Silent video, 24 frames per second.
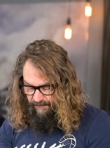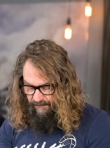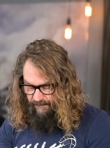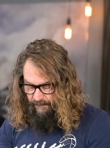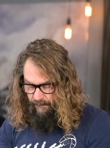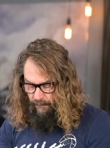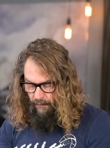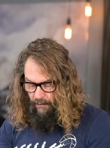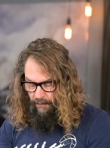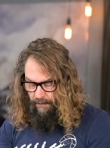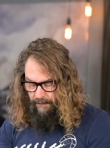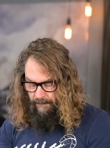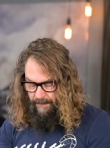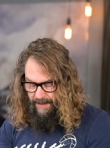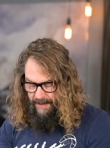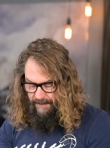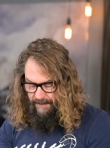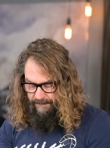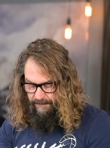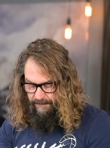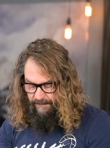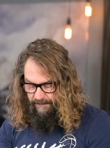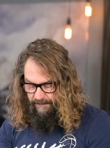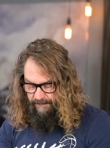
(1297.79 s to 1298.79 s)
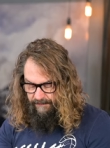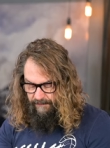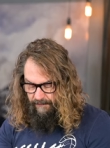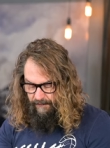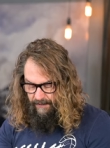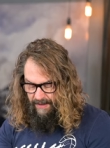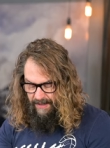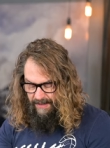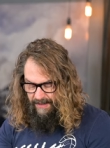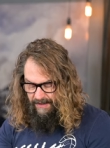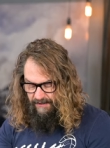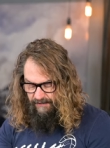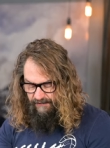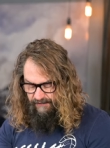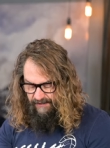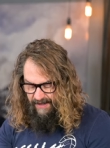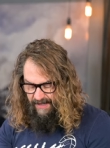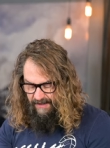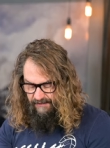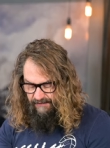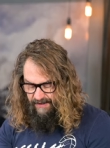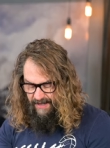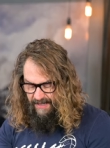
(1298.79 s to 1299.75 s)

scroll around through this grid and change